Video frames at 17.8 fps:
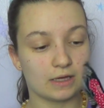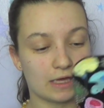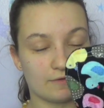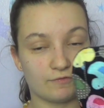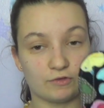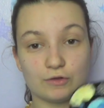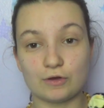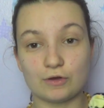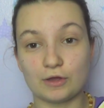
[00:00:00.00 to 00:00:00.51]

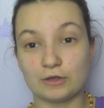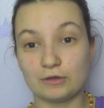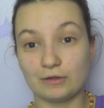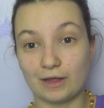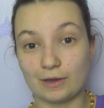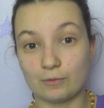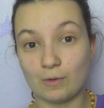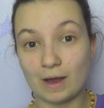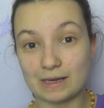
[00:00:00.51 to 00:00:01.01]
If you know you
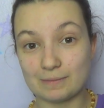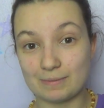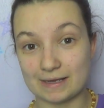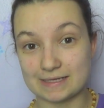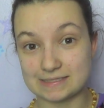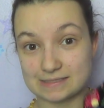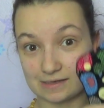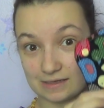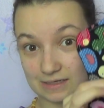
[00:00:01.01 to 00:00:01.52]
like wider
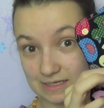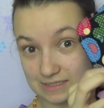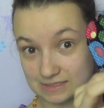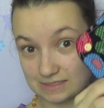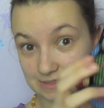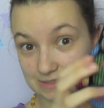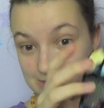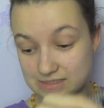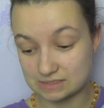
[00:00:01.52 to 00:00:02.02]
panty
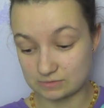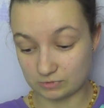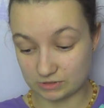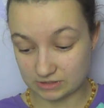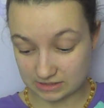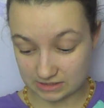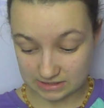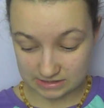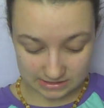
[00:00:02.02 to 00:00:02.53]
liners, this is
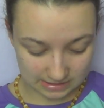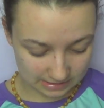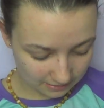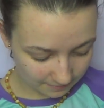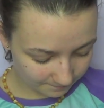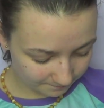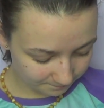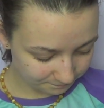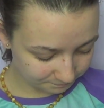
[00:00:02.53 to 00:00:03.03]
one to consider.